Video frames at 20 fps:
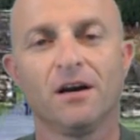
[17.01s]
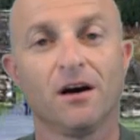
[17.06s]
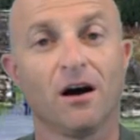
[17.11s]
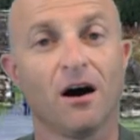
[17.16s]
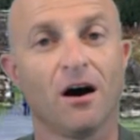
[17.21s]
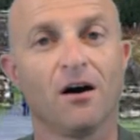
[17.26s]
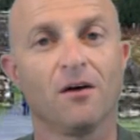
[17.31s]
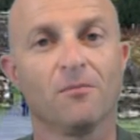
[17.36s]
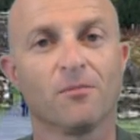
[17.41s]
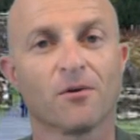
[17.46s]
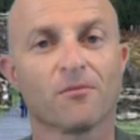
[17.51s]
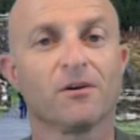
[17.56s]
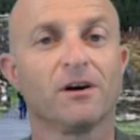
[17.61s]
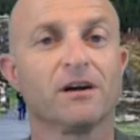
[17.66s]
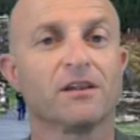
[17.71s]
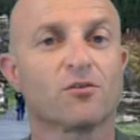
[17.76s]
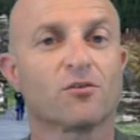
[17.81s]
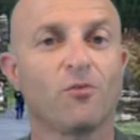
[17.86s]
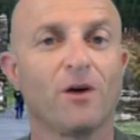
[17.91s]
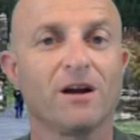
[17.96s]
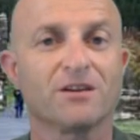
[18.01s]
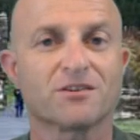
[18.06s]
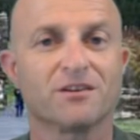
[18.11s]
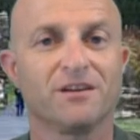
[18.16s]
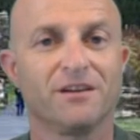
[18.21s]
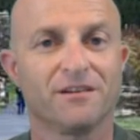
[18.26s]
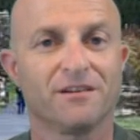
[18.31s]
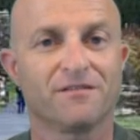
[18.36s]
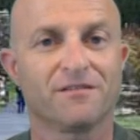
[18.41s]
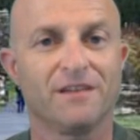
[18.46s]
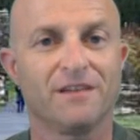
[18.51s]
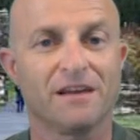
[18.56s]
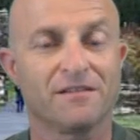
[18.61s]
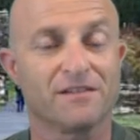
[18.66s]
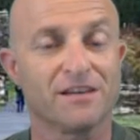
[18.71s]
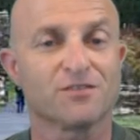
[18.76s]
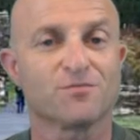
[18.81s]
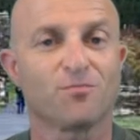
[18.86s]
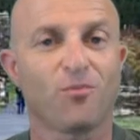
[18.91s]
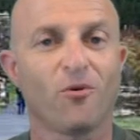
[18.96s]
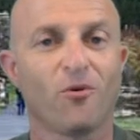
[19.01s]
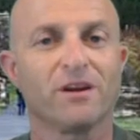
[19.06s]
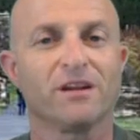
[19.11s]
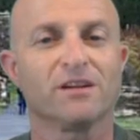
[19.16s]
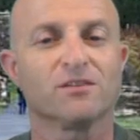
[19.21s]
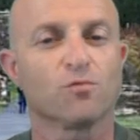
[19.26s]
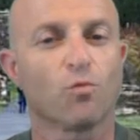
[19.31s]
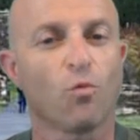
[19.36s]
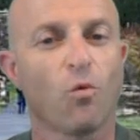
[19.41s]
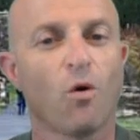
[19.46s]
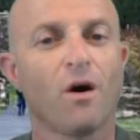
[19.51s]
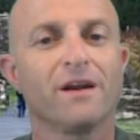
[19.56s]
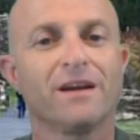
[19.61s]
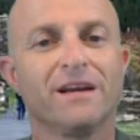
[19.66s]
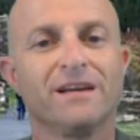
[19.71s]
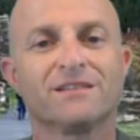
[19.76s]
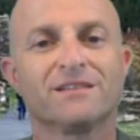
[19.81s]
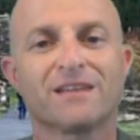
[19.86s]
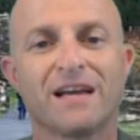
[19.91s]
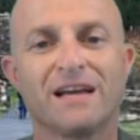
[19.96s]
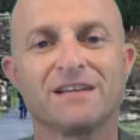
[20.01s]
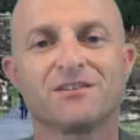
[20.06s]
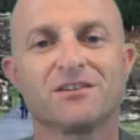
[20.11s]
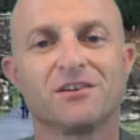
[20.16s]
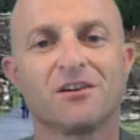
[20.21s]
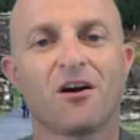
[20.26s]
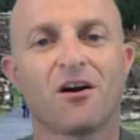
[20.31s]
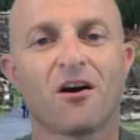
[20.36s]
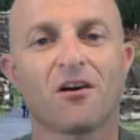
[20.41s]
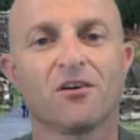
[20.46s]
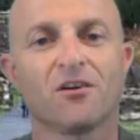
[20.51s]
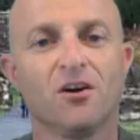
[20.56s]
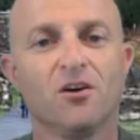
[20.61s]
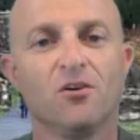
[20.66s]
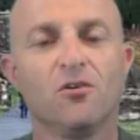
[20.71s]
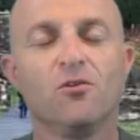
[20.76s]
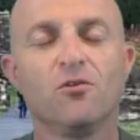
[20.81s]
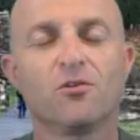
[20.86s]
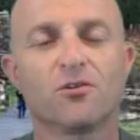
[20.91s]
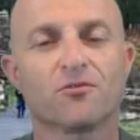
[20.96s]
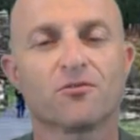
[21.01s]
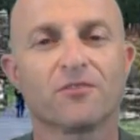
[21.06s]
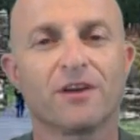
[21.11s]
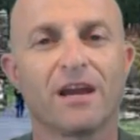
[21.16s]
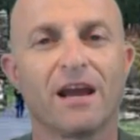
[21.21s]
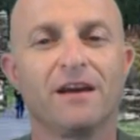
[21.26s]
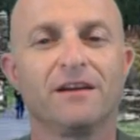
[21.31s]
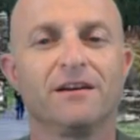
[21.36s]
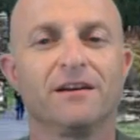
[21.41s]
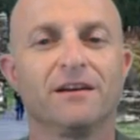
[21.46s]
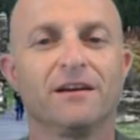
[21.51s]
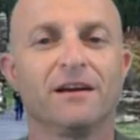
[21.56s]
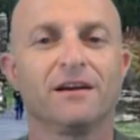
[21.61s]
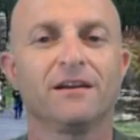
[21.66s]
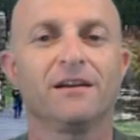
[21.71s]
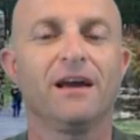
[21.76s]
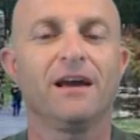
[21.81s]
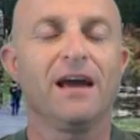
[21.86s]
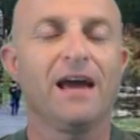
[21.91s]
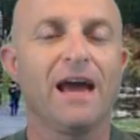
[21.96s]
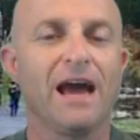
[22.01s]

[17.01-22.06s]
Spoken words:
But really the question at this point is, what is SDR? Who created it?